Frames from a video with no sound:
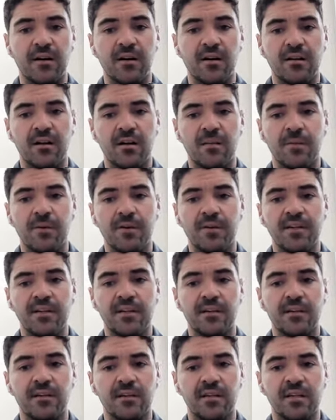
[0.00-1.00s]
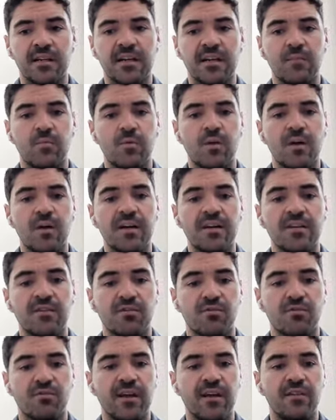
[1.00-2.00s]
our body and a, a kind of wider
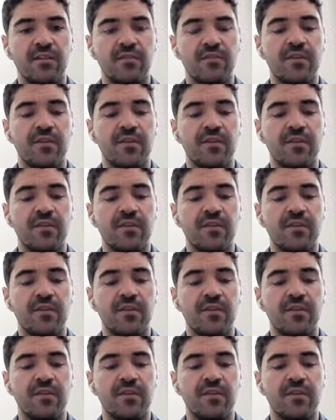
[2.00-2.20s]
array of